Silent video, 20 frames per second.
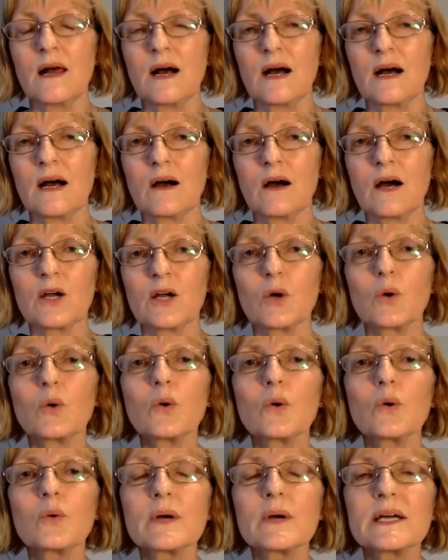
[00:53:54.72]
uh, I
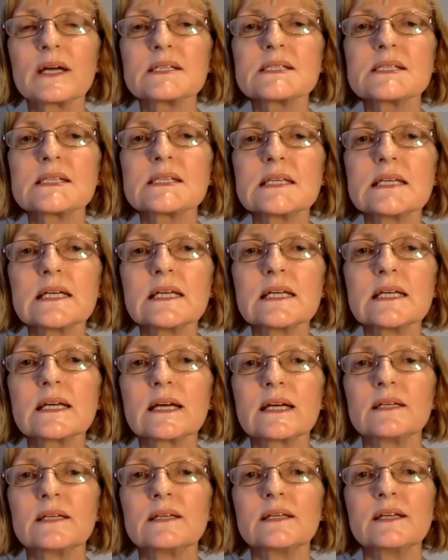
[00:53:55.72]
always think
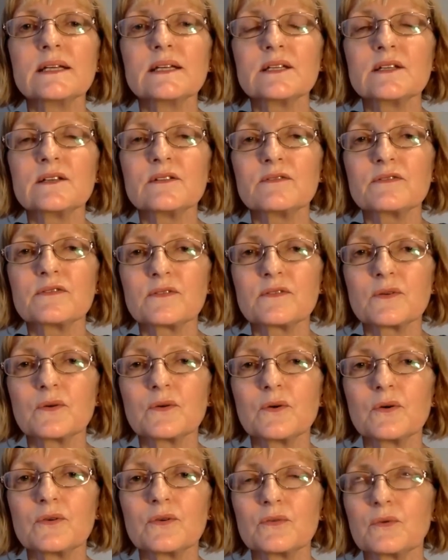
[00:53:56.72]
a negative
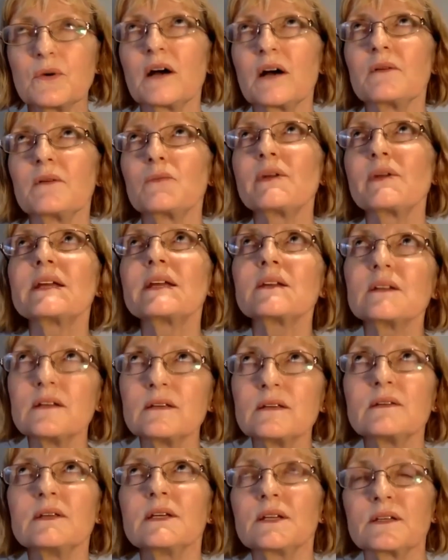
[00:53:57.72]
thought, well, I
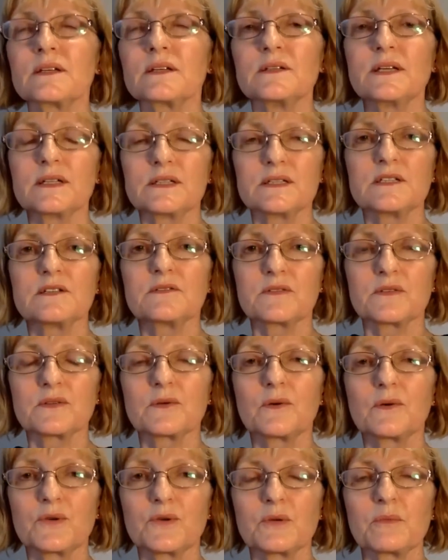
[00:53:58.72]
regularly think a negative
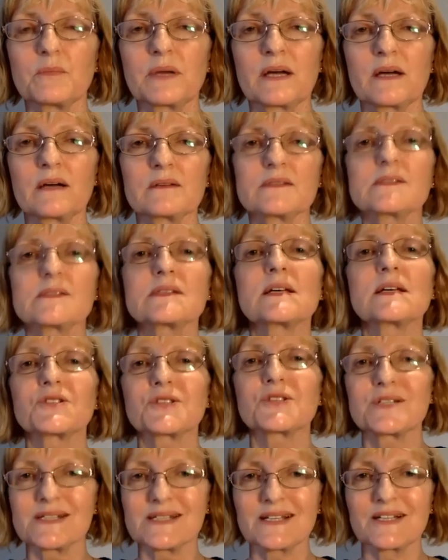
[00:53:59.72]
thought about
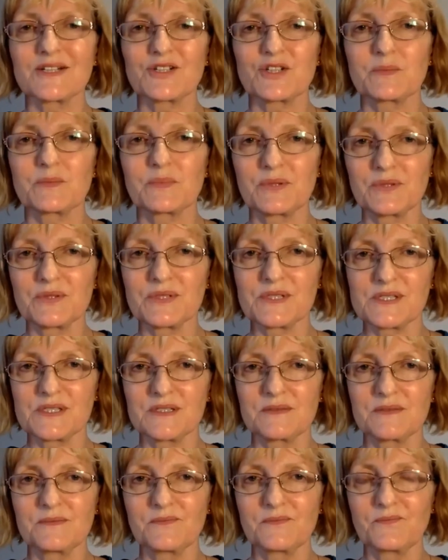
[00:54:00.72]
such and such a
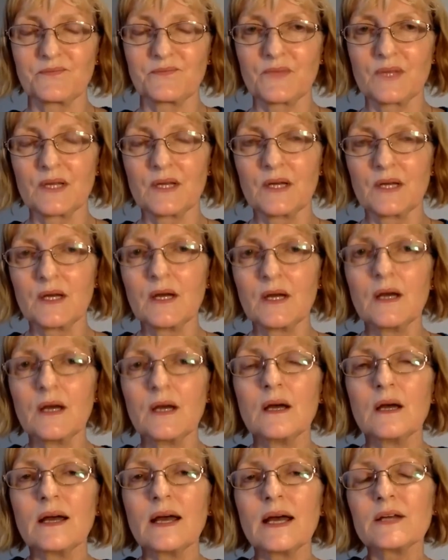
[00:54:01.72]
person.
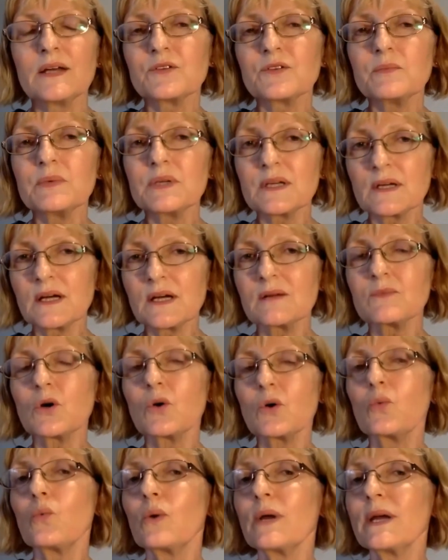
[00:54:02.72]
And to become
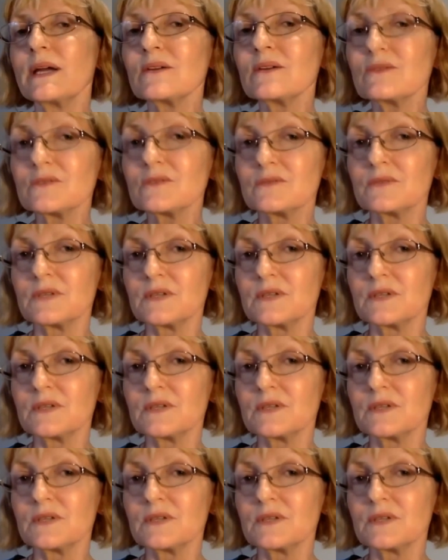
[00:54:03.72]
aware of